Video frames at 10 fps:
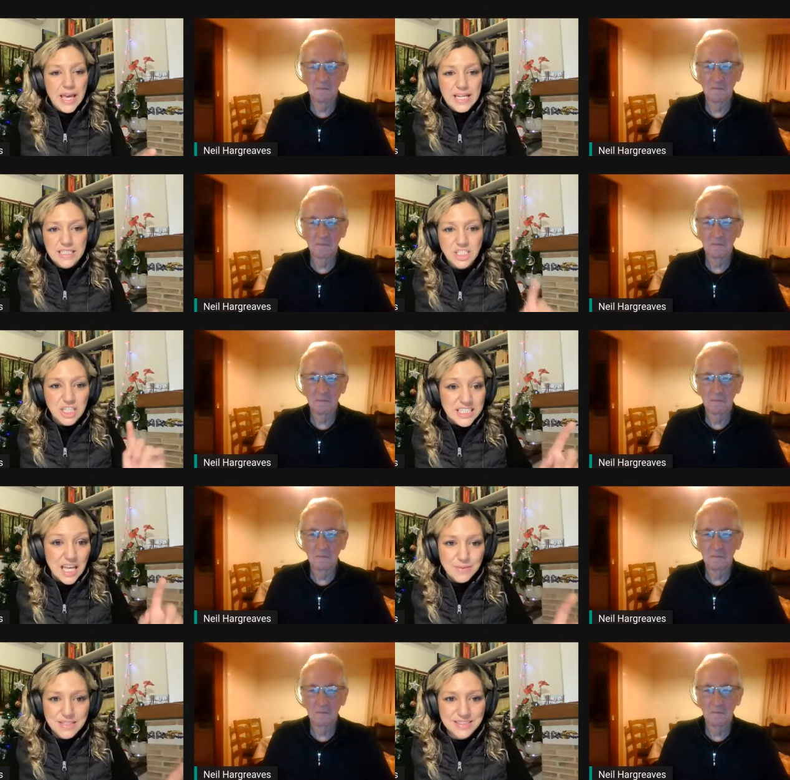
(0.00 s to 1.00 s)
Speaker 1: he's just
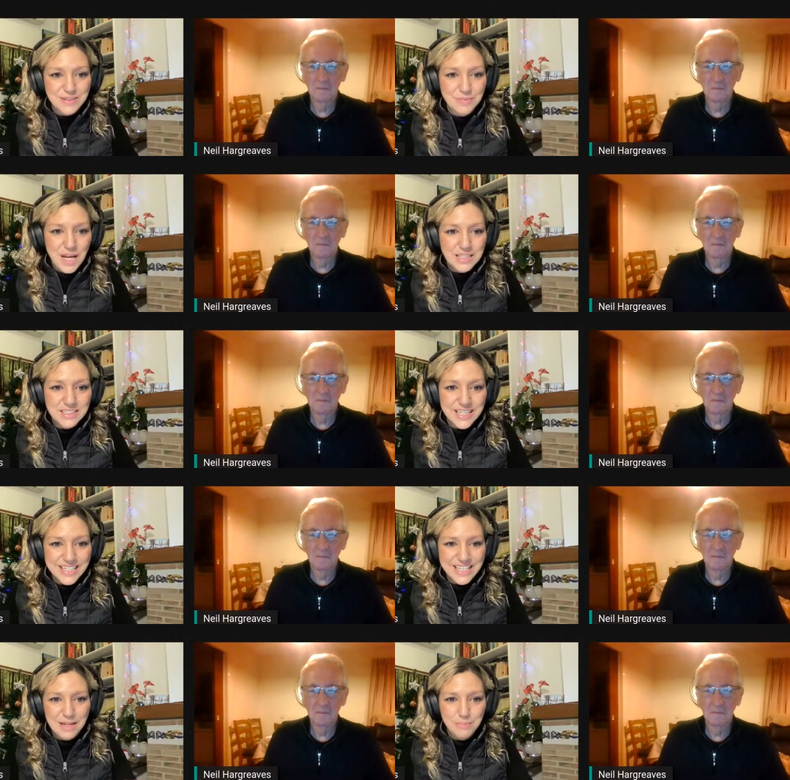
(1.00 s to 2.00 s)
having some uh,
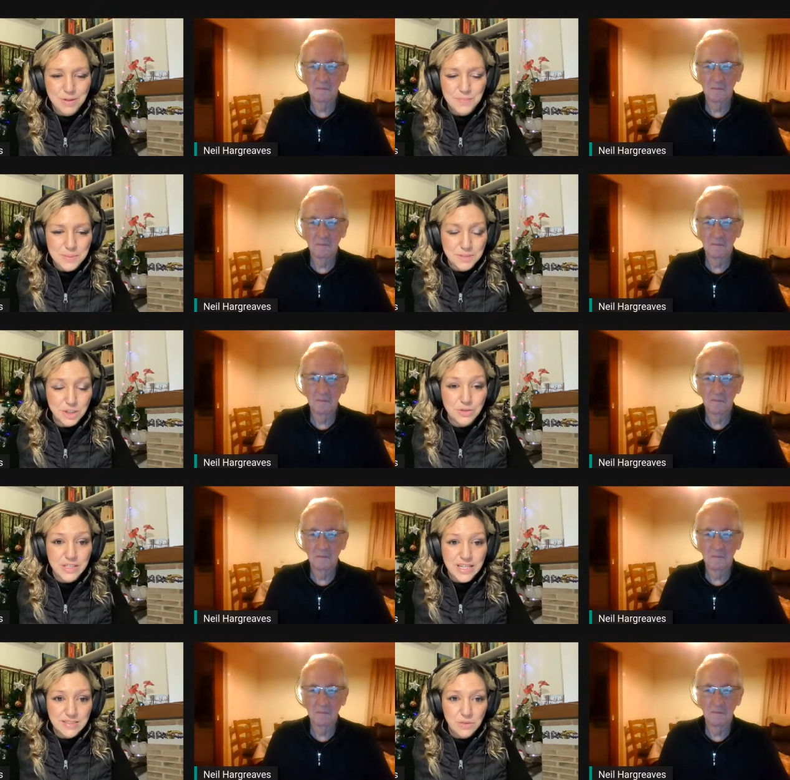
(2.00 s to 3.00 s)
technical problems
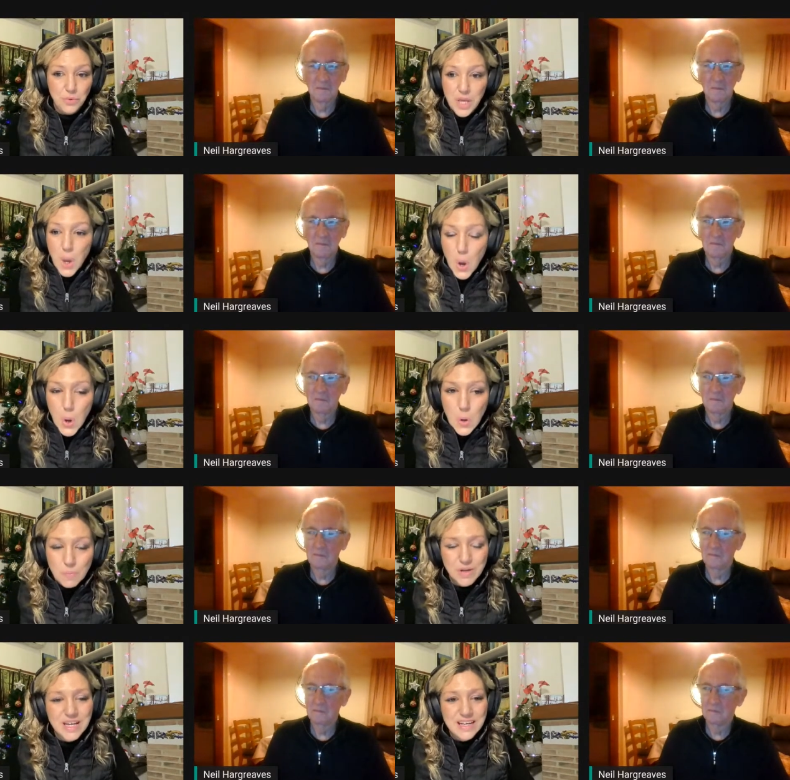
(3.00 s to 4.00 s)
connecting. We hope
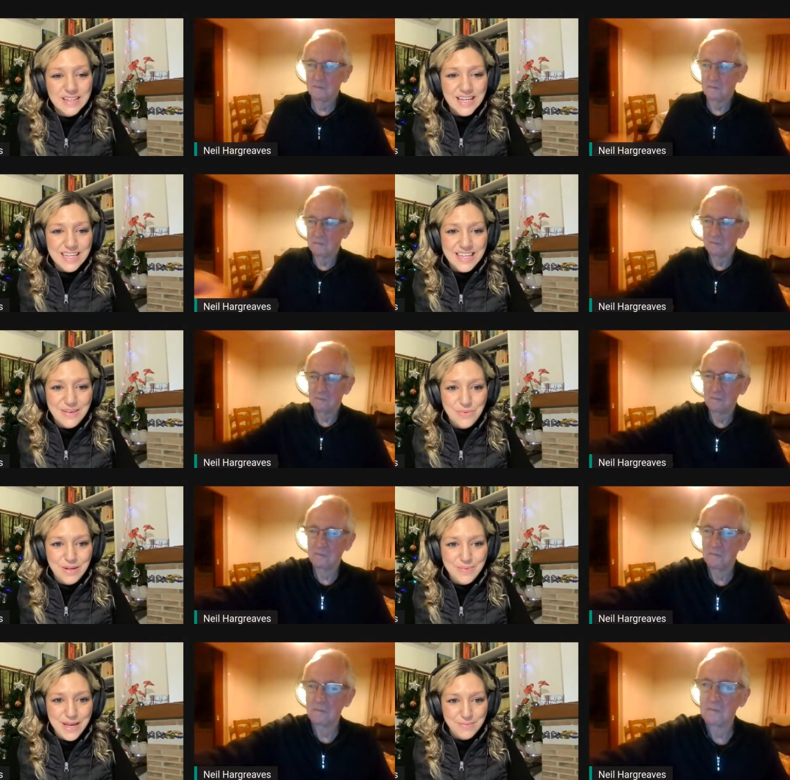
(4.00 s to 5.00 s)
that he will
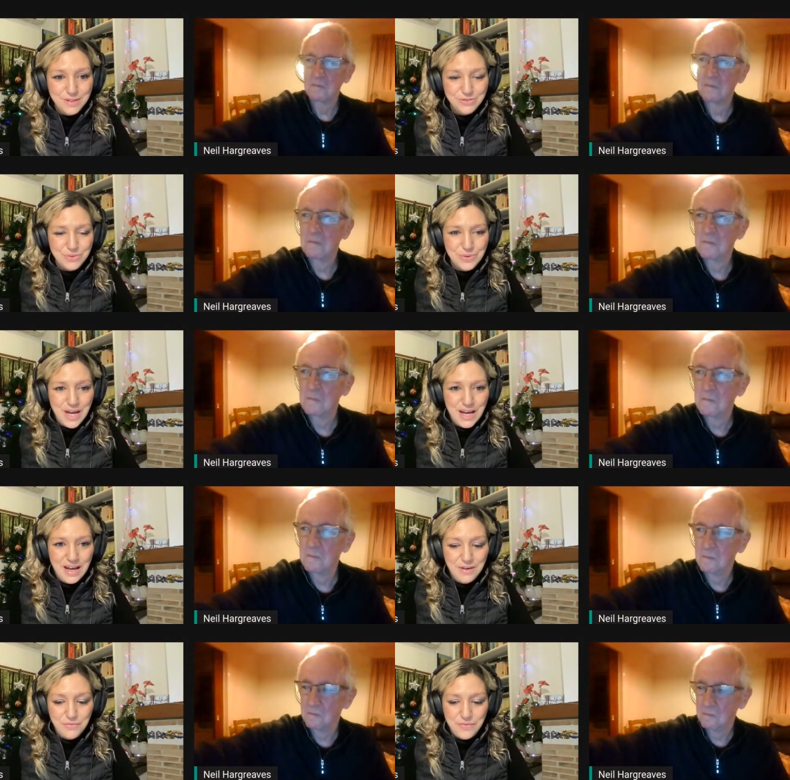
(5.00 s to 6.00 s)
be able to
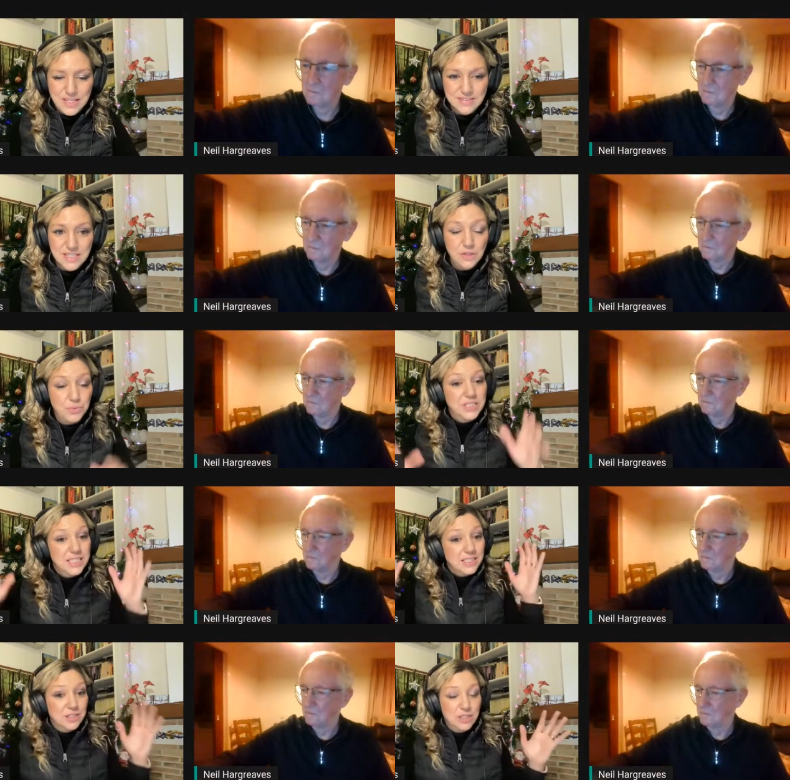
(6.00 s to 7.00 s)
uh, fix that. We did
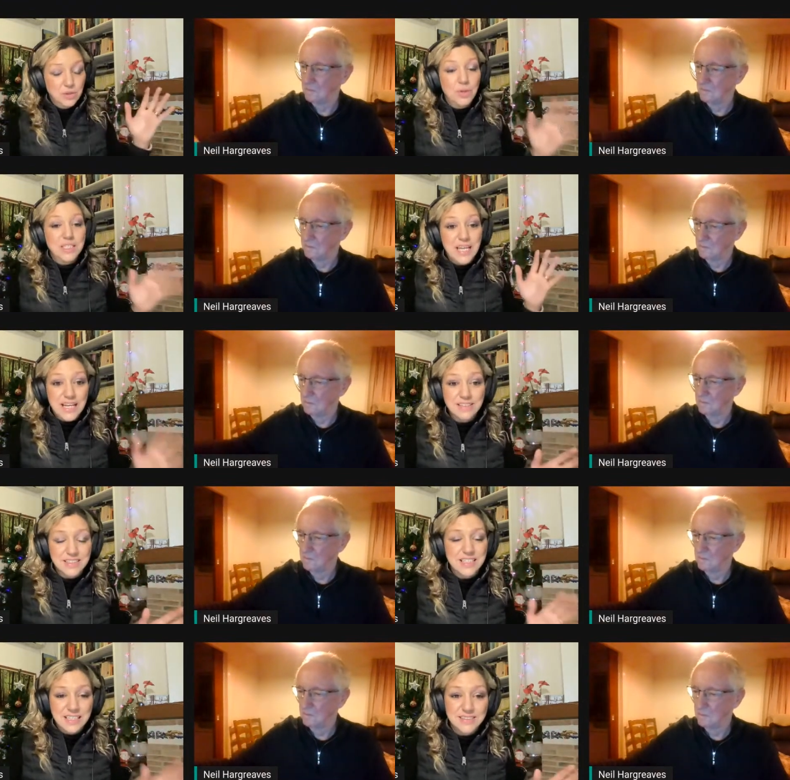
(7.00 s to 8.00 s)
do a test
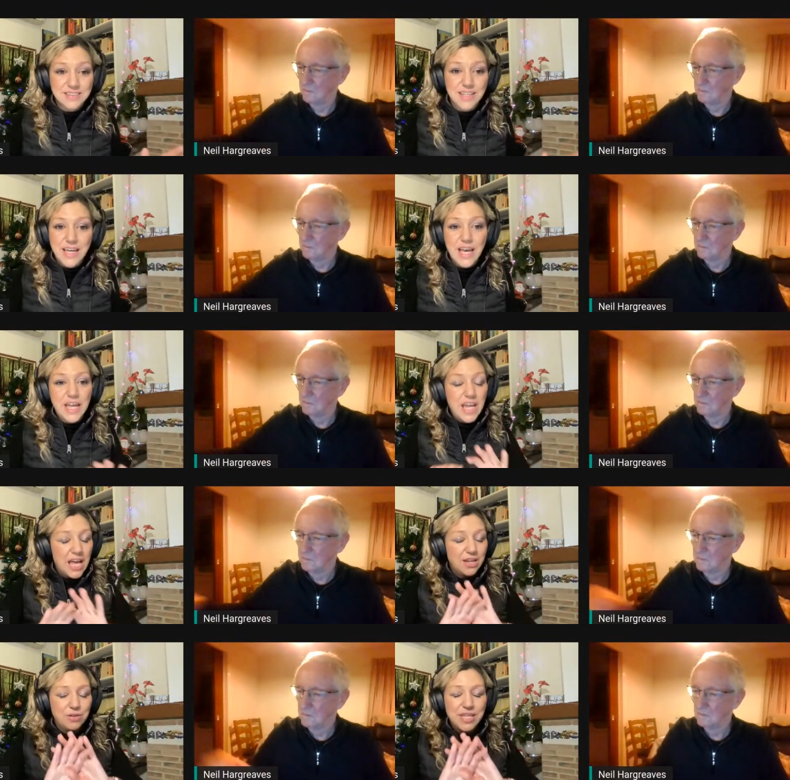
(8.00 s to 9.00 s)
yesterday and I
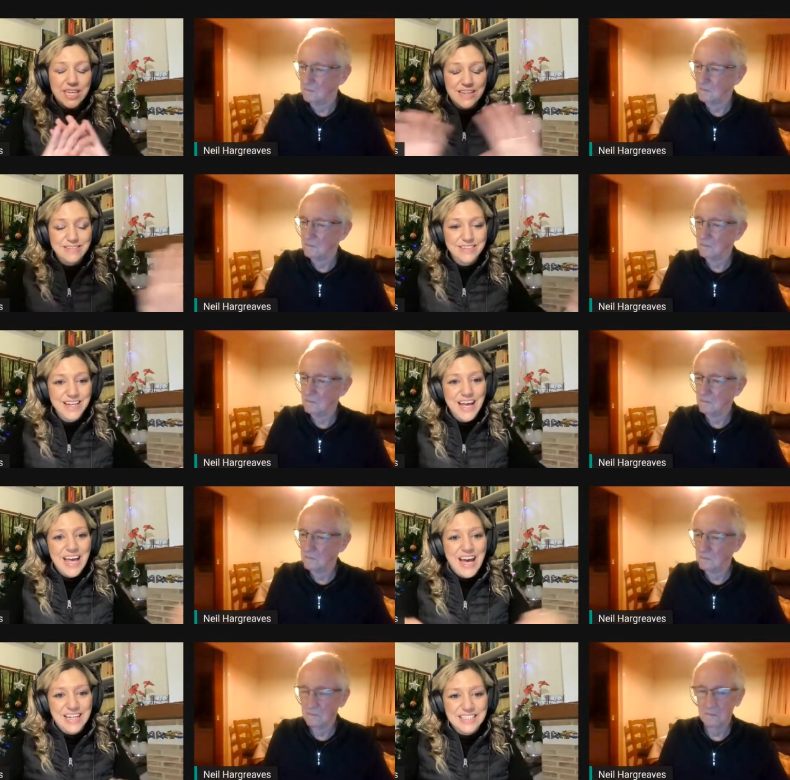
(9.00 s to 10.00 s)
could hear
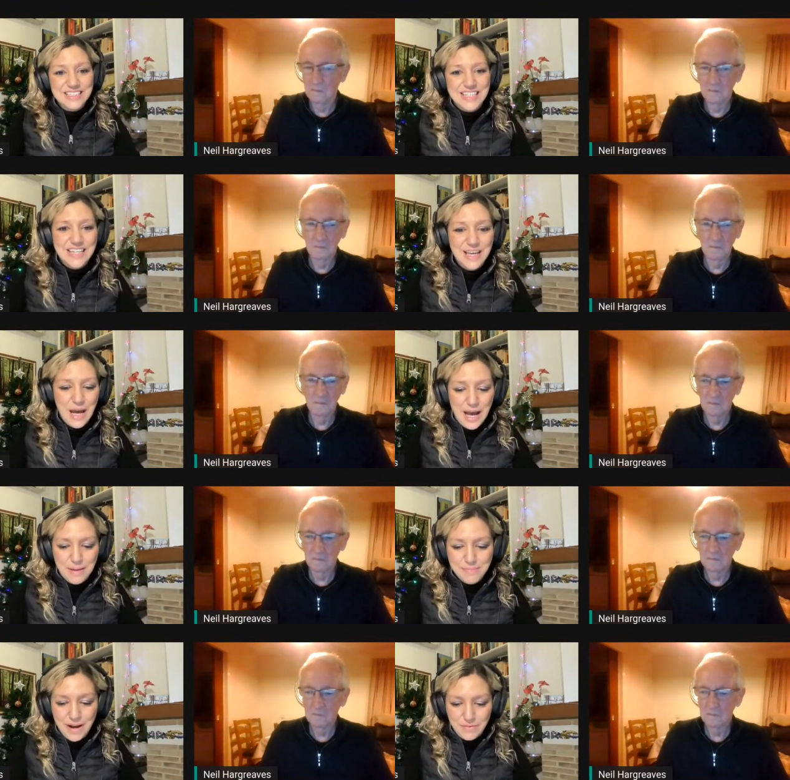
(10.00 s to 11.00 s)
and see uh,
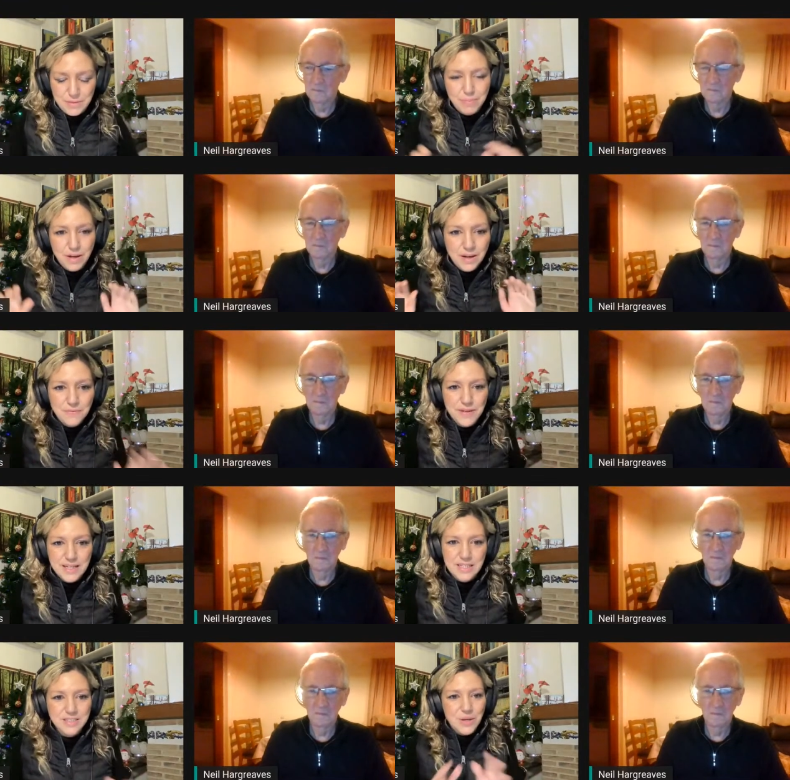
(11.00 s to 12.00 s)
Barry
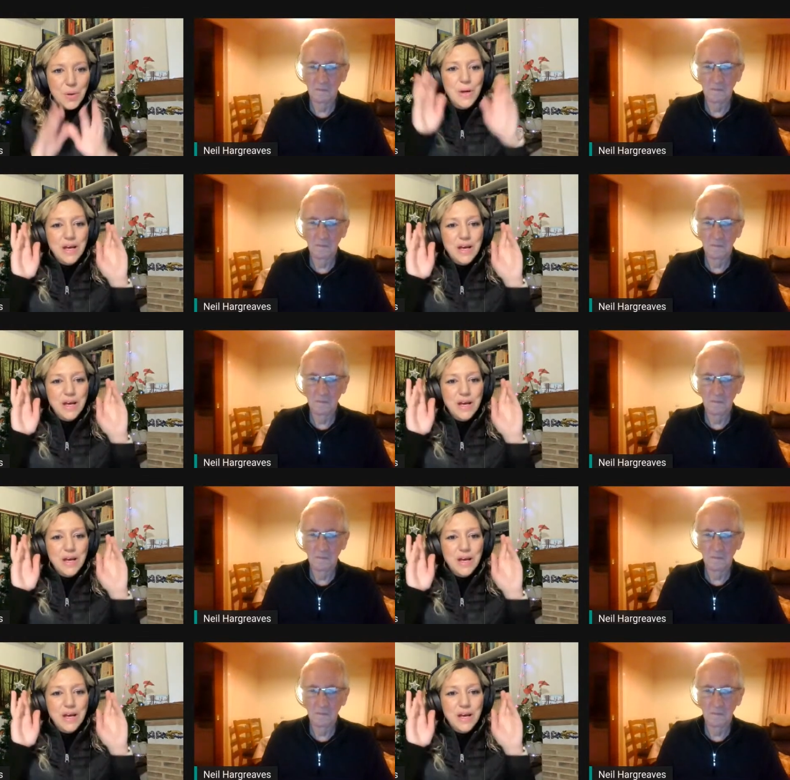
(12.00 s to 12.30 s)
perfectly. So